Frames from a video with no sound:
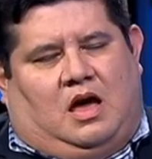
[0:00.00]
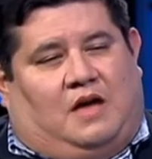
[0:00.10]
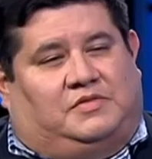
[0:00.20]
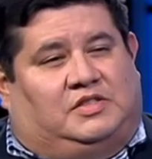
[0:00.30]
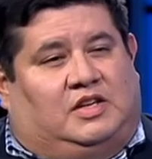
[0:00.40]

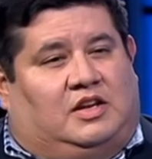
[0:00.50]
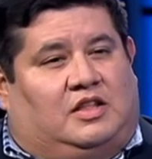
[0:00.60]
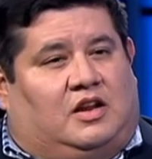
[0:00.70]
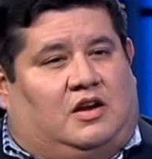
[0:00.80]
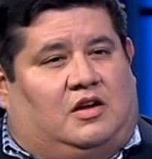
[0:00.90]
I've seen a
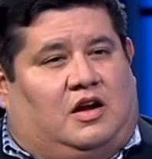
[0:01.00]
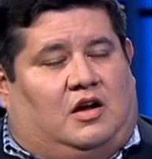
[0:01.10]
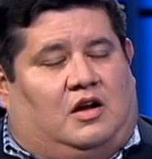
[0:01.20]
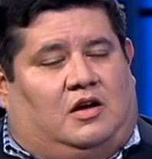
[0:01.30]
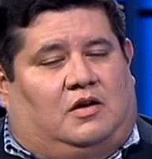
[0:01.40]
lot
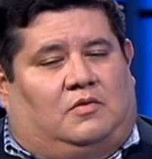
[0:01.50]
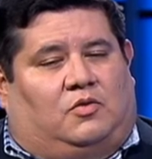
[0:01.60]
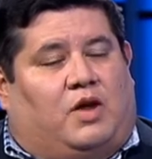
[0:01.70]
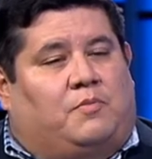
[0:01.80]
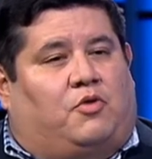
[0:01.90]
of
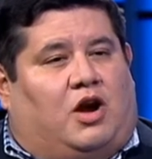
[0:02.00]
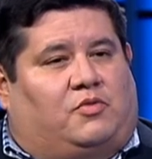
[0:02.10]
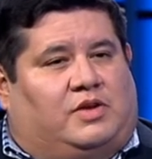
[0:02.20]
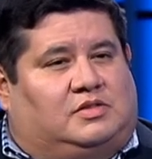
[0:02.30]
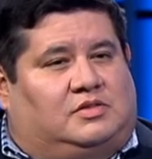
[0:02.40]
great
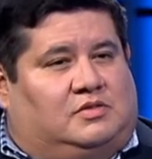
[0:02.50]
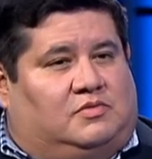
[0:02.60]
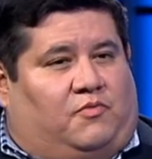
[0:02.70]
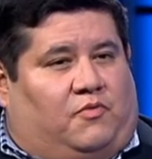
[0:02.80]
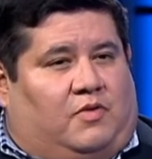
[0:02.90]
progress
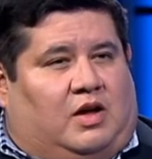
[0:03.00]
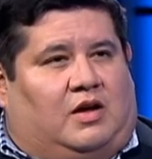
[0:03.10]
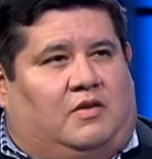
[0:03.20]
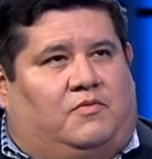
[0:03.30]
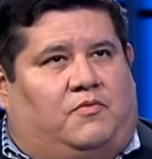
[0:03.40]

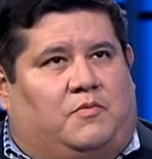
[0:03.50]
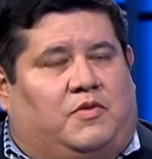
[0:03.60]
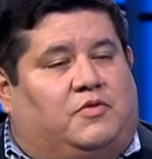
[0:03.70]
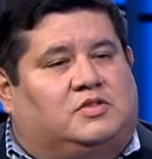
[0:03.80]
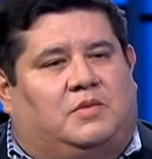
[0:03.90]
from the
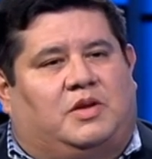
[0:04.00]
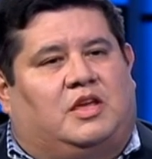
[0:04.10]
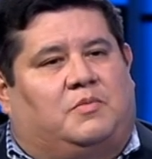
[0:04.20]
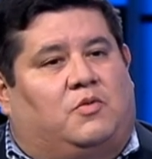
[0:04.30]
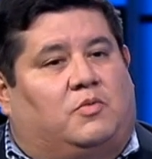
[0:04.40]
first time I
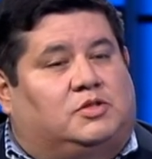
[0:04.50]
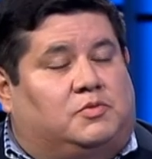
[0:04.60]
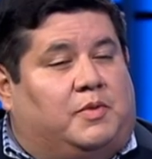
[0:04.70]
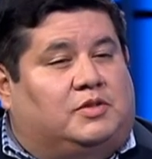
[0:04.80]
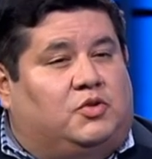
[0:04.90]
came here, which was
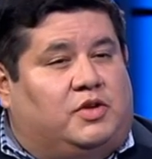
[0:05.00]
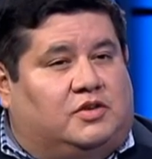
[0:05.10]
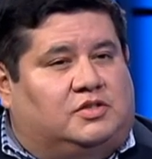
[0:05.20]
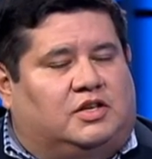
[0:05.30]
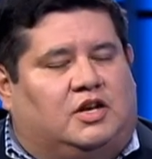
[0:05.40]
about 2
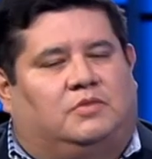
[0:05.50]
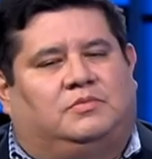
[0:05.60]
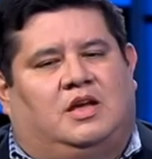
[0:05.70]
years ago.